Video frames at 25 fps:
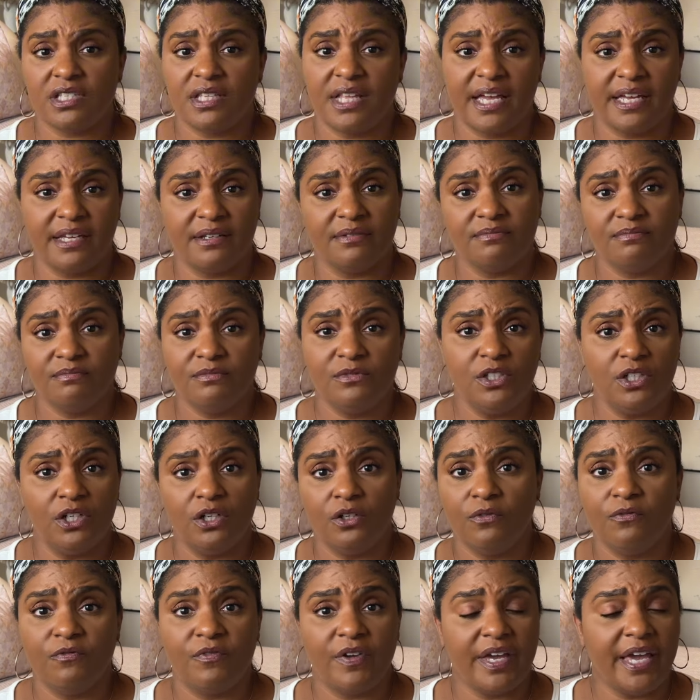like, you know,
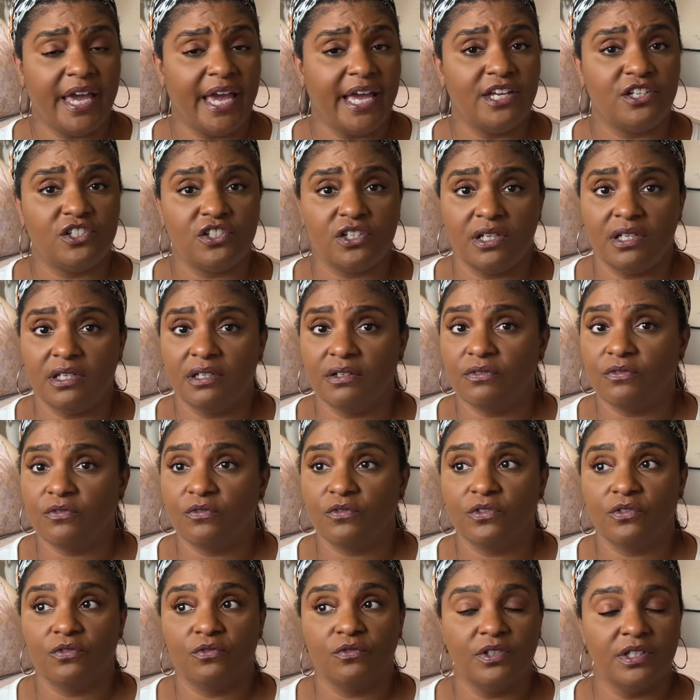vacation,
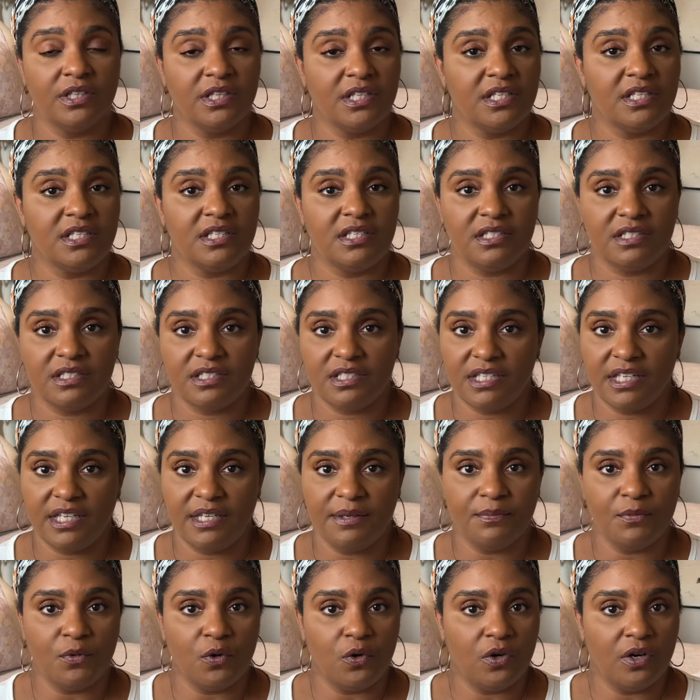really see
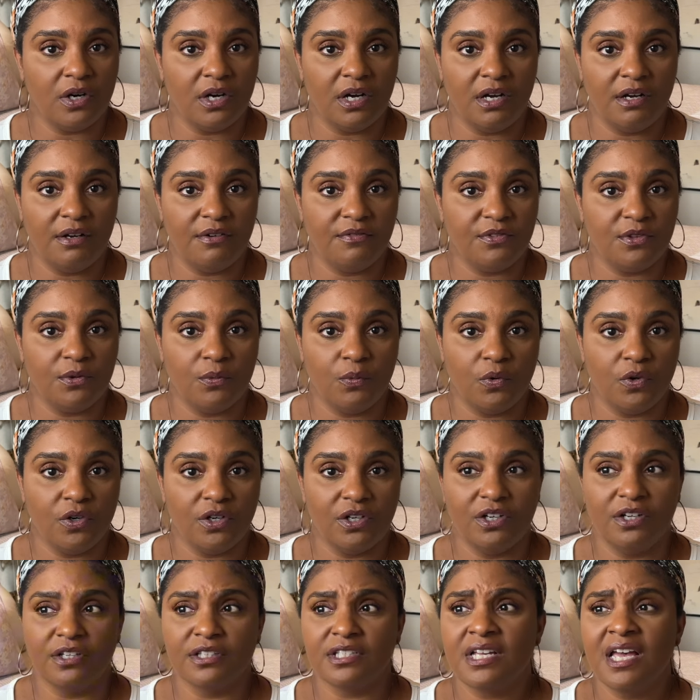more of the
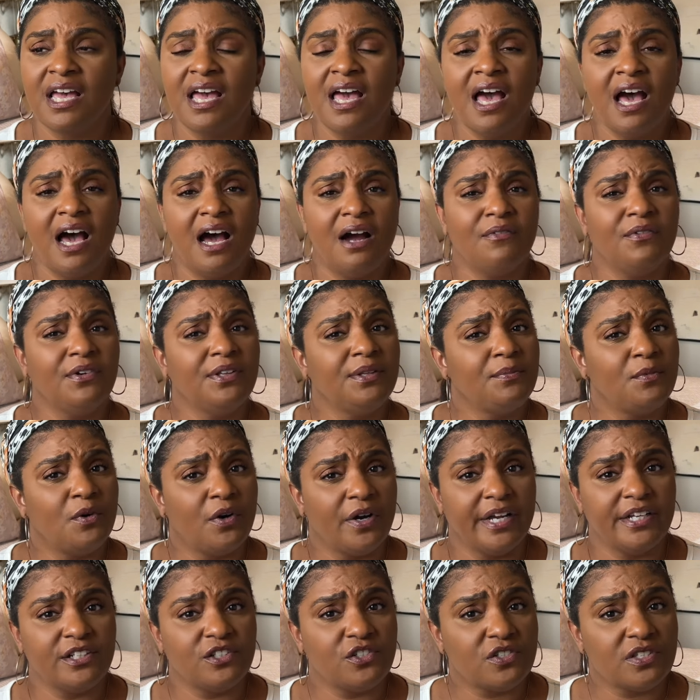world. I'm really more
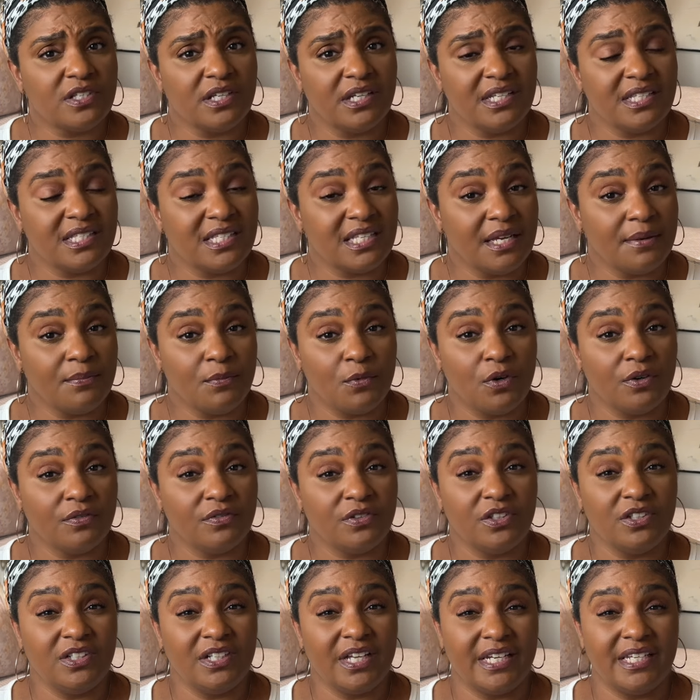interested in seeing more of the
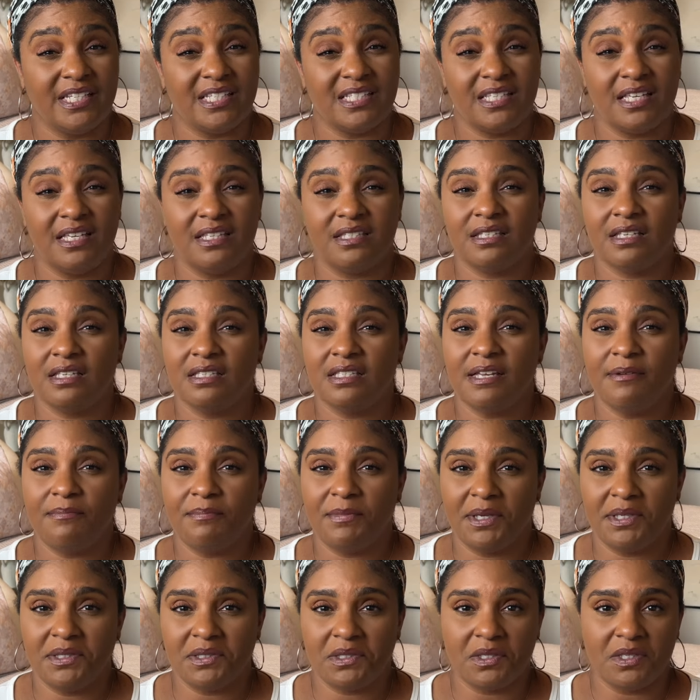United States because I've
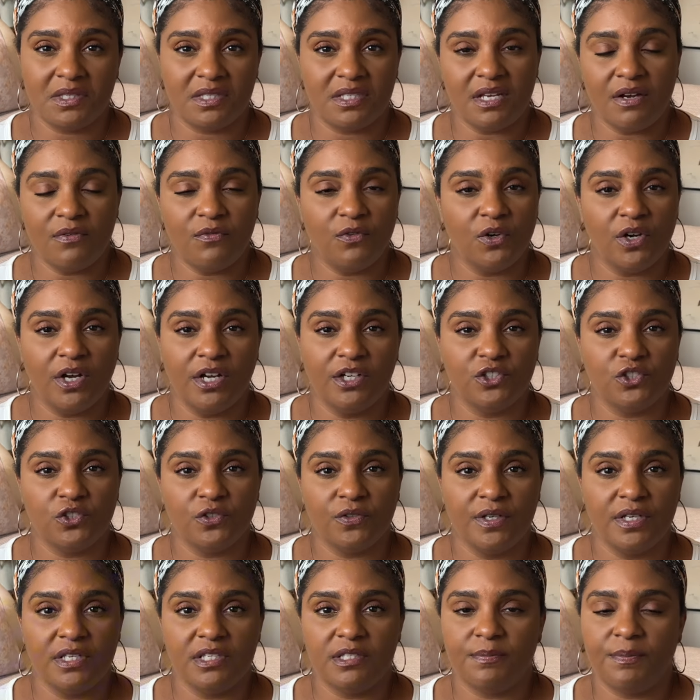been to several
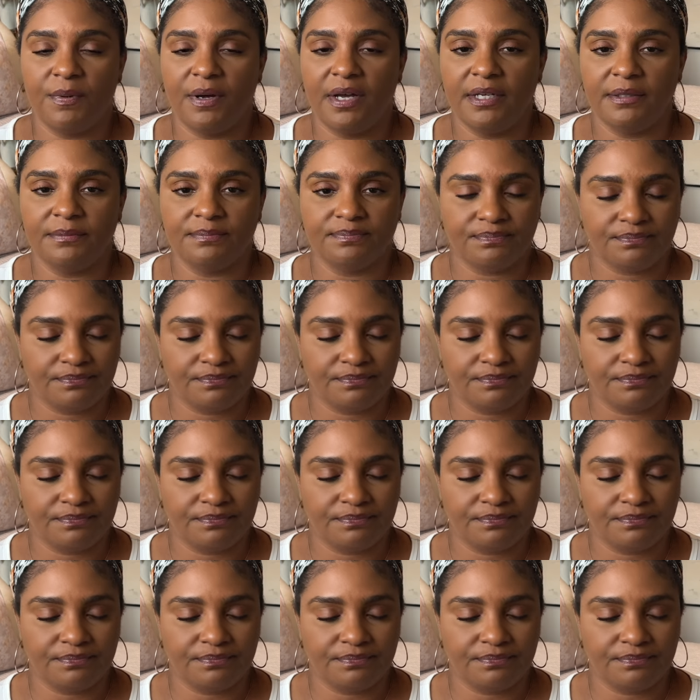countries, but